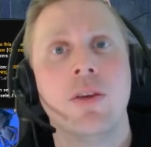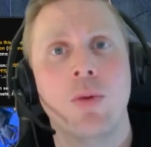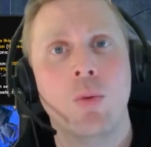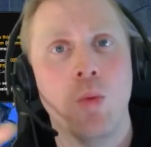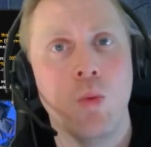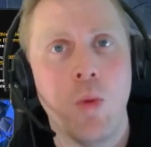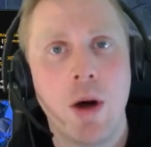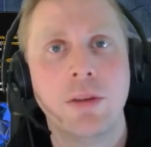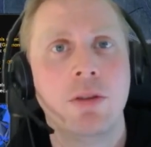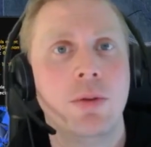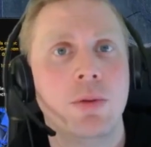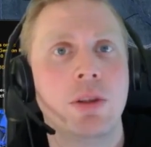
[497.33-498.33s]
1
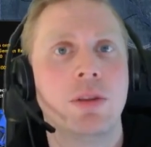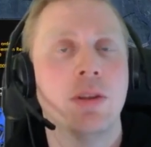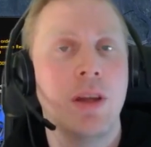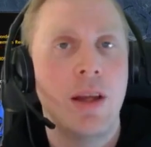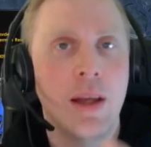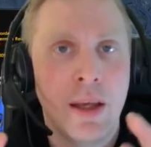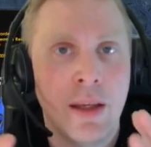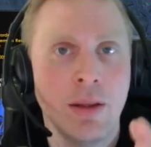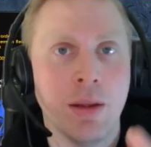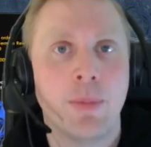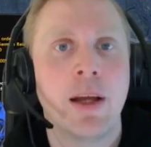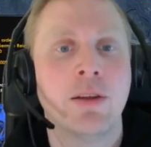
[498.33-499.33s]
unit in
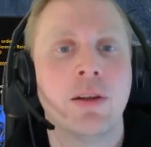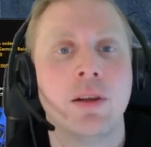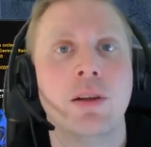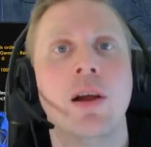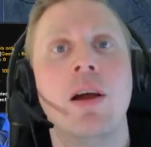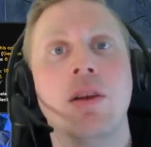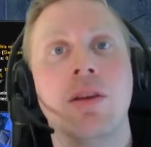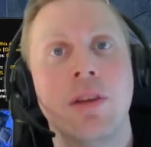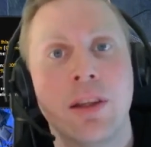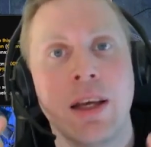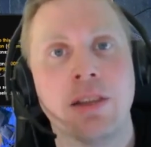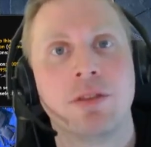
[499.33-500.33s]
the battle
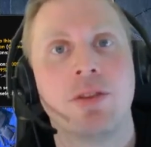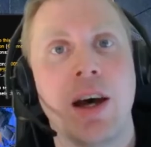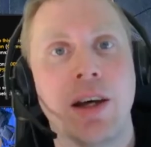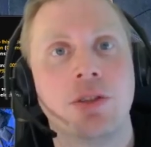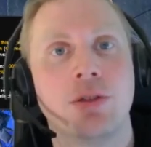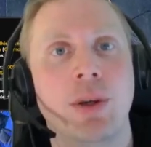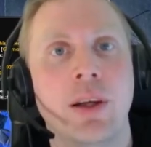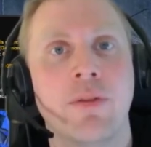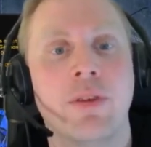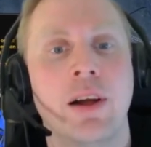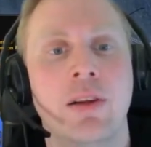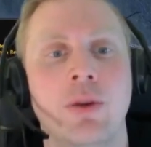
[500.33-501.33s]
that has the highest
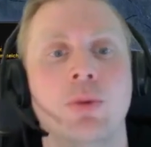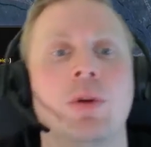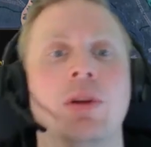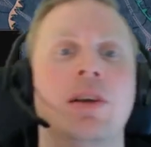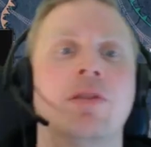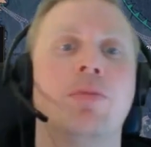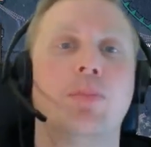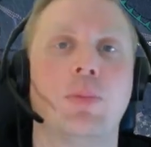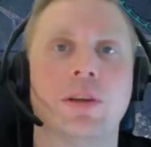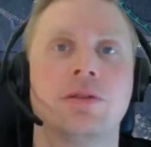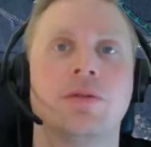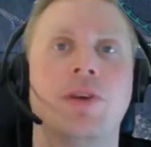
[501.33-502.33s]
recon value will give
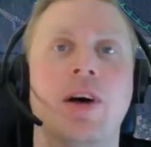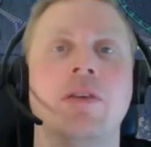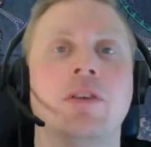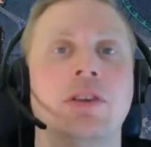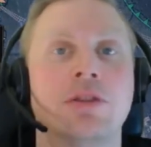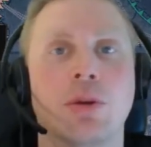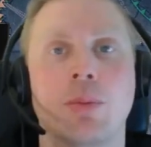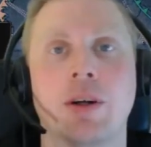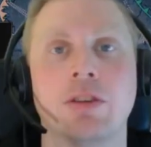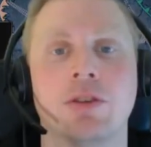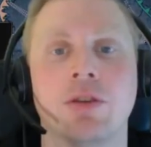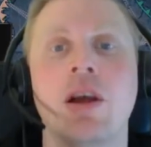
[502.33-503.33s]
+5 in this
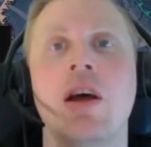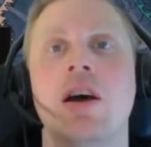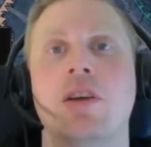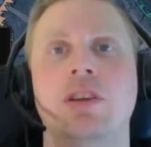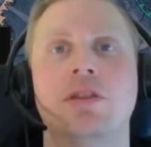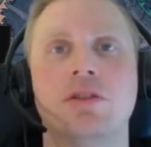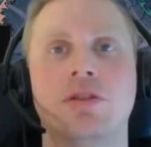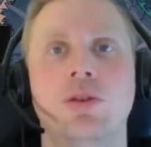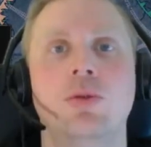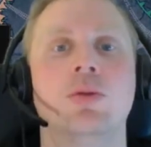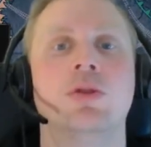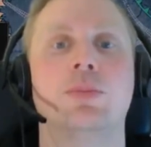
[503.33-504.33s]
comparison. And this is
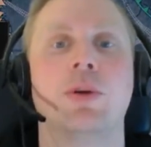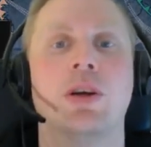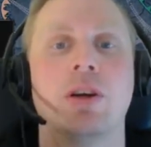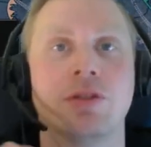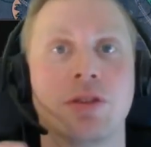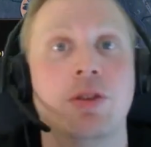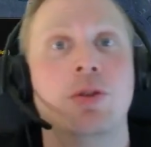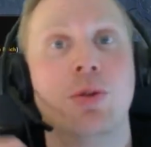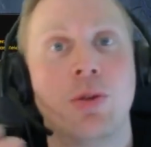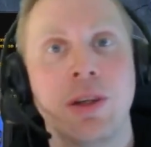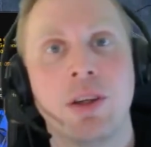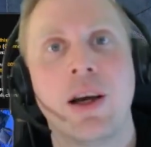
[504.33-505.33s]
huge because
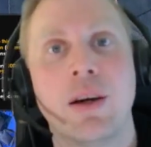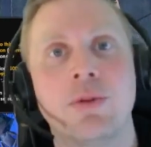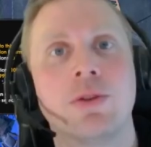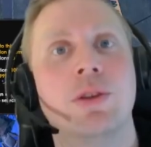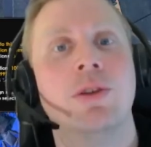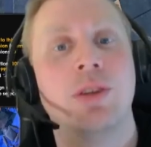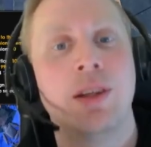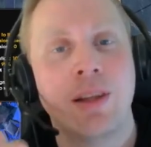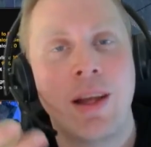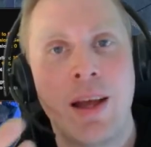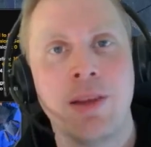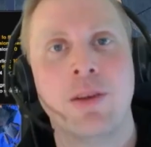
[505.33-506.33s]
you can counter the
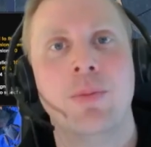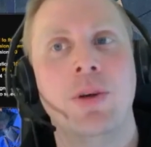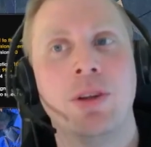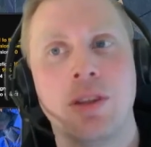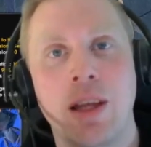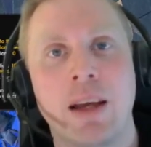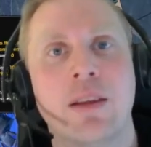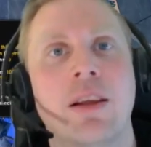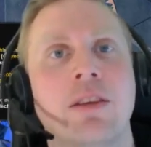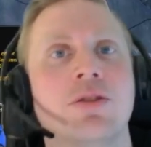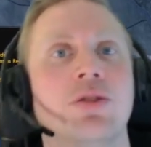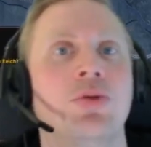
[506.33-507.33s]
enemy
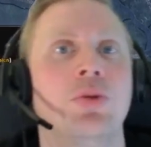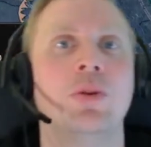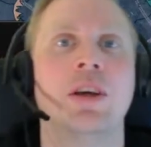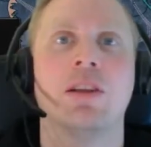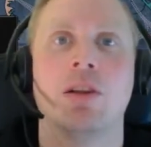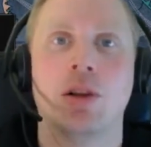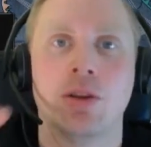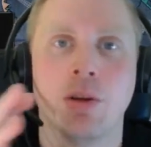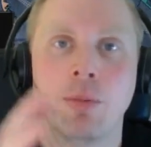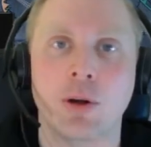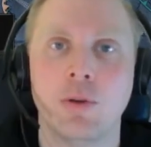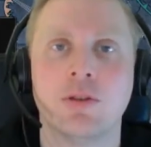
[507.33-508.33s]
tactics, so you get a lot
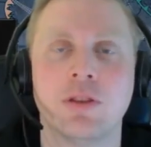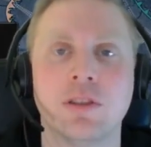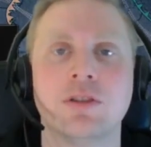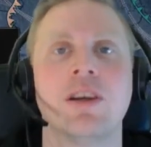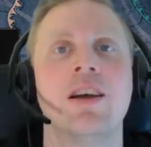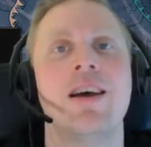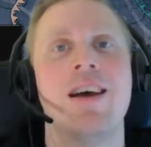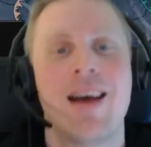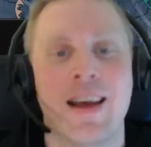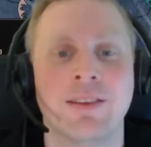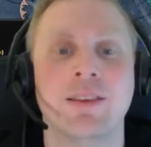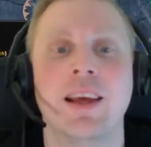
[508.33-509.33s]
of bonuses
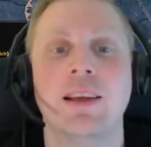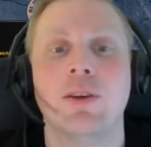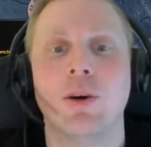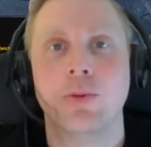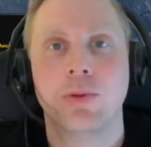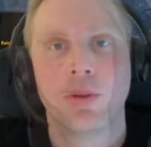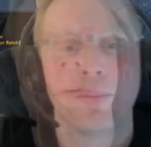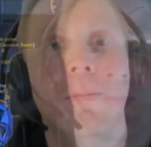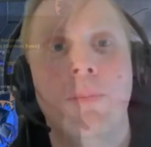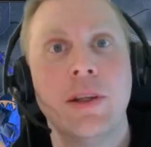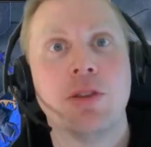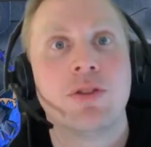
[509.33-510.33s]
and they don't.
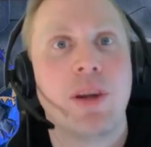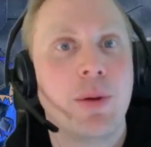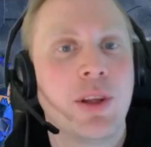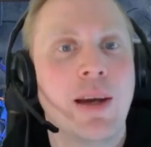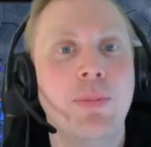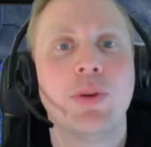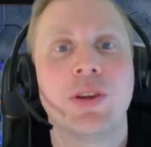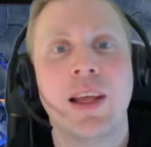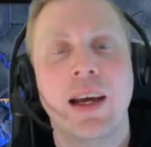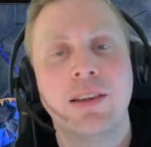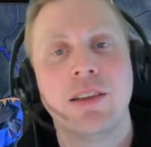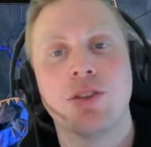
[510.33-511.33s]
But to sum it up,
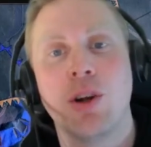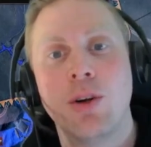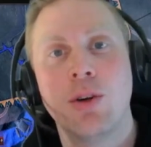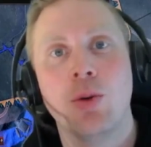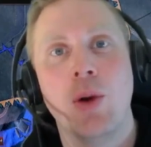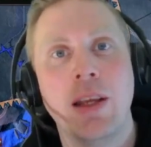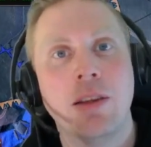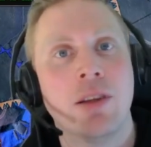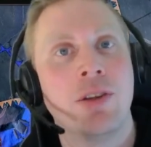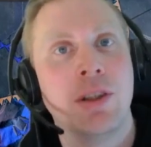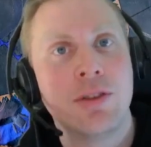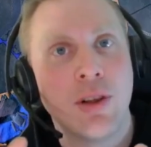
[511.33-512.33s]
tactics are great
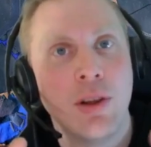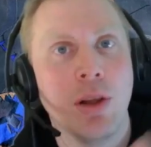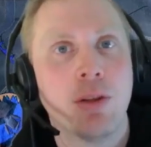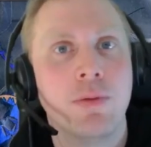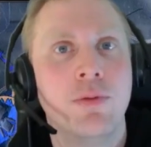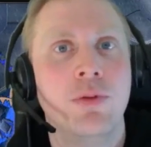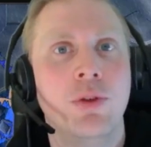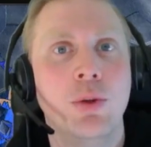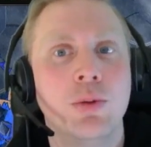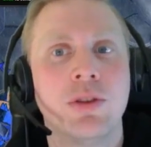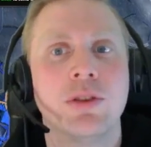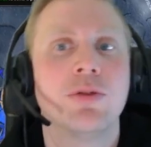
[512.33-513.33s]
and there's a lot of
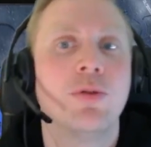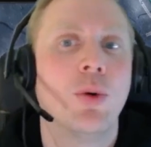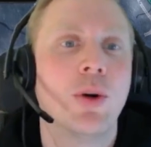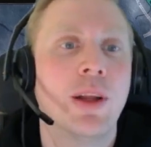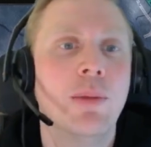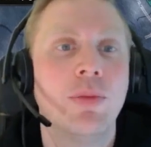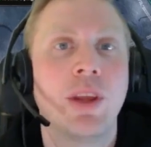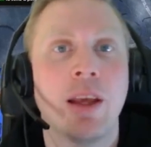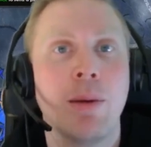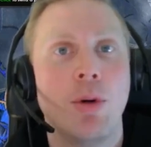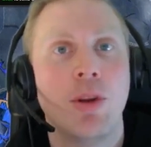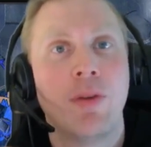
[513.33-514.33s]
uses for them. They
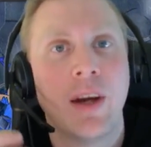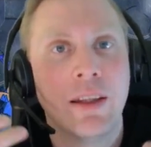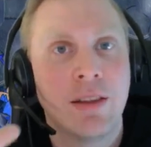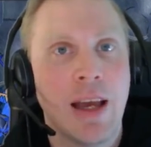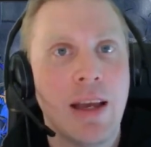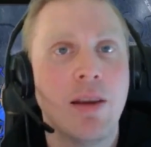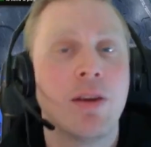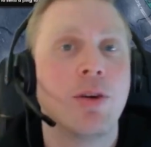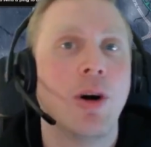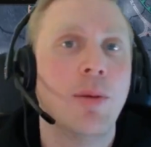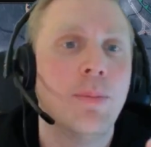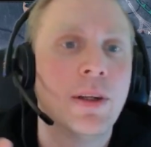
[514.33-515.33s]
can modify attack,
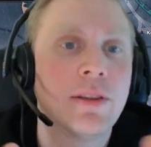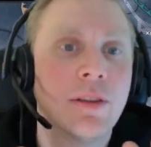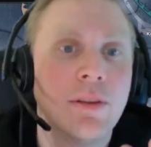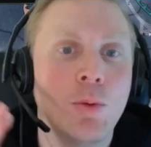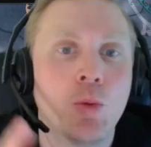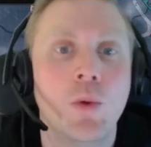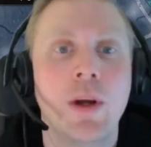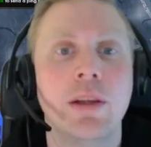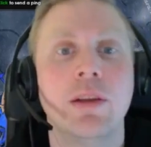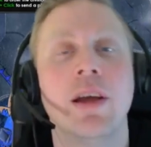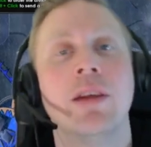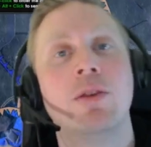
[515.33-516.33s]
combat
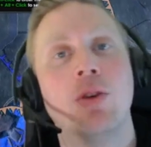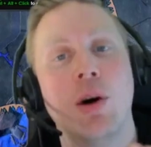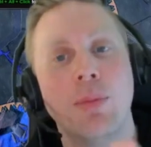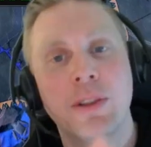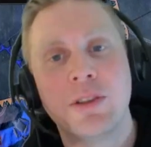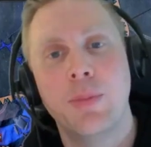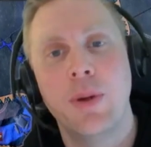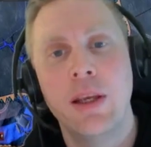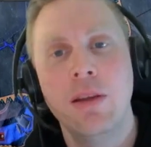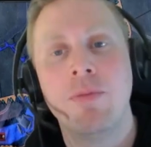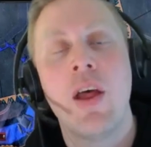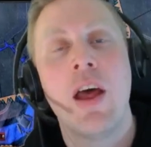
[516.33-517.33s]
width, and combat
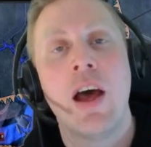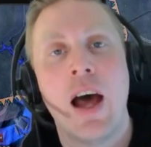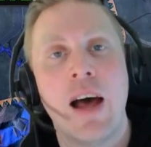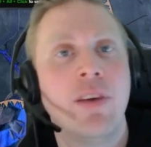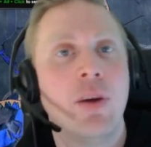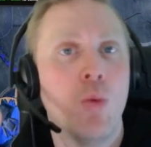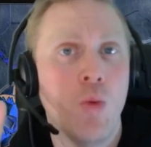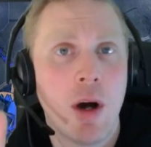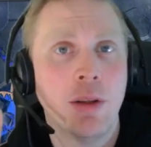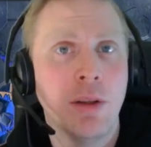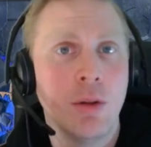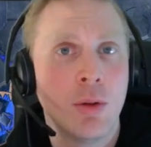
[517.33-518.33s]
speed. Having
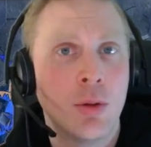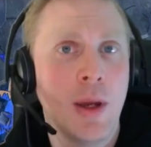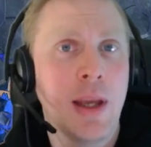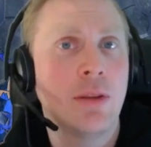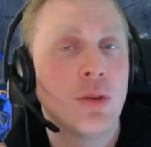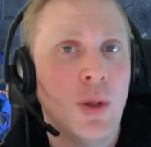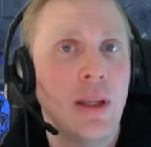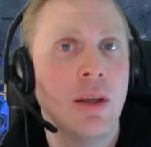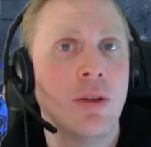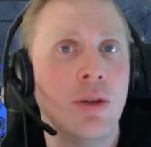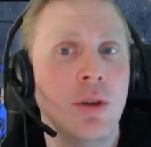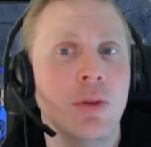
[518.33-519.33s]
one great
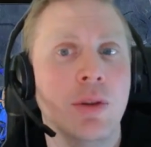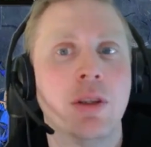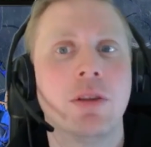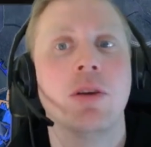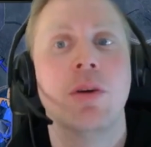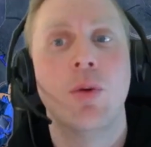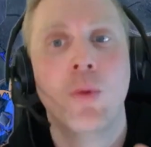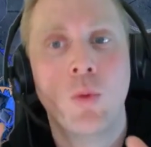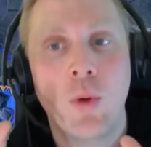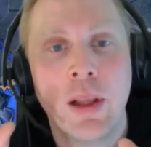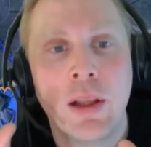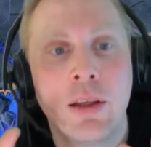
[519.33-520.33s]
recon unit
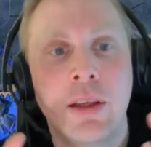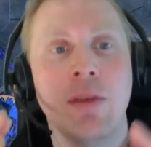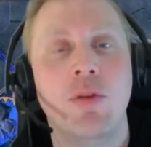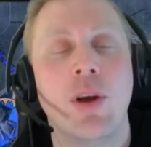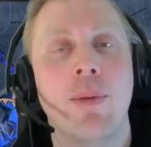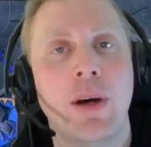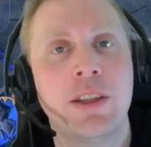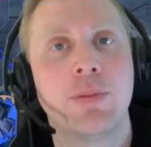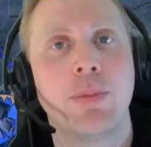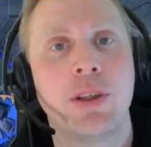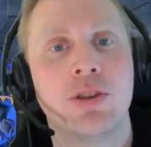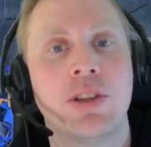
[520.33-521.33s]
will give you a
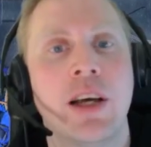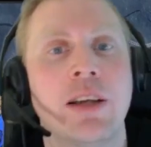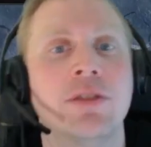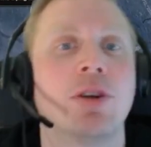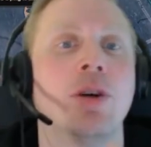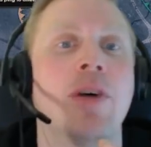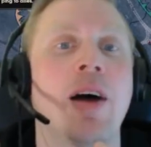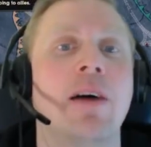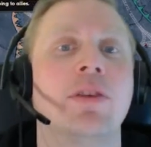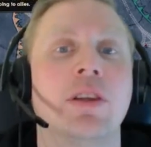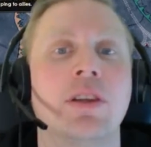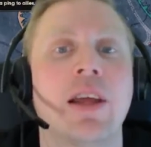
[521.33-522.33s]
much better chance of
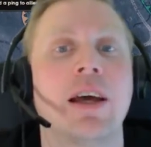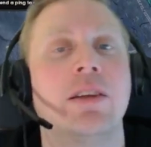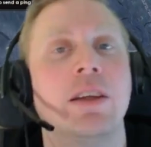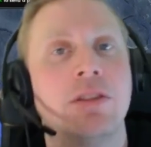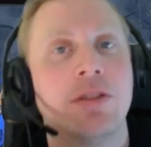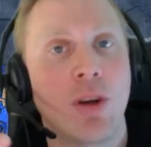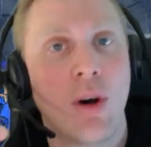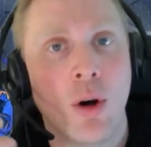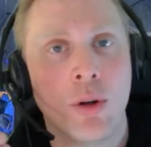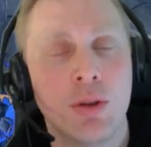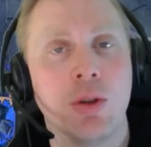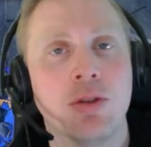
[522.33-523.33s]
having the tactics
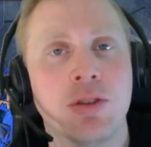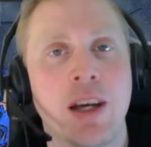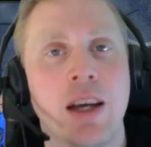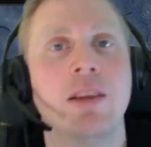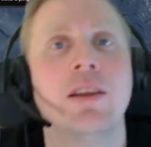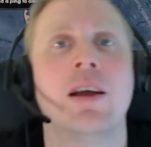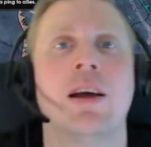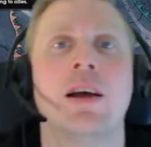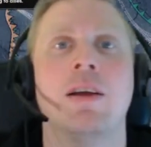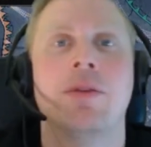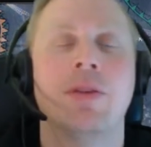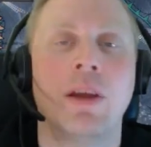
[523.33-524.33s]
on your side
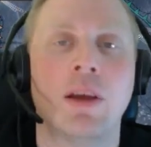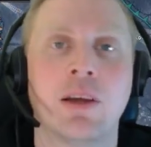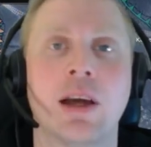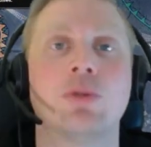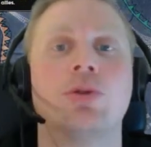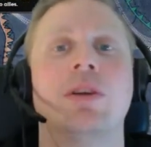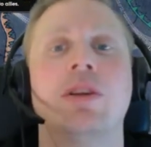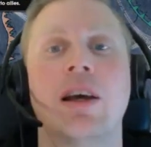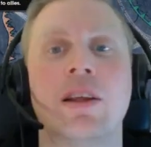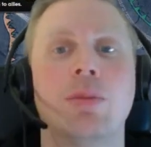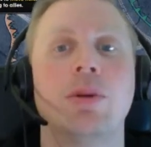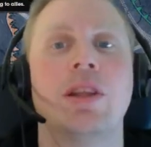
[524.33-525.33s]
and countering
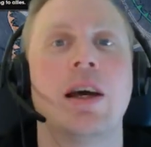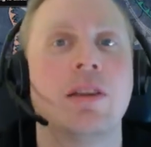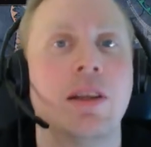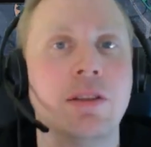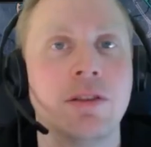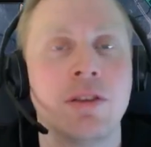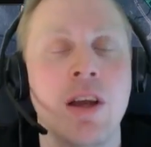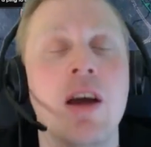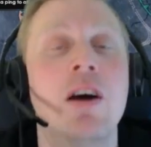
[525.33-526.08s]
the enemy tactics.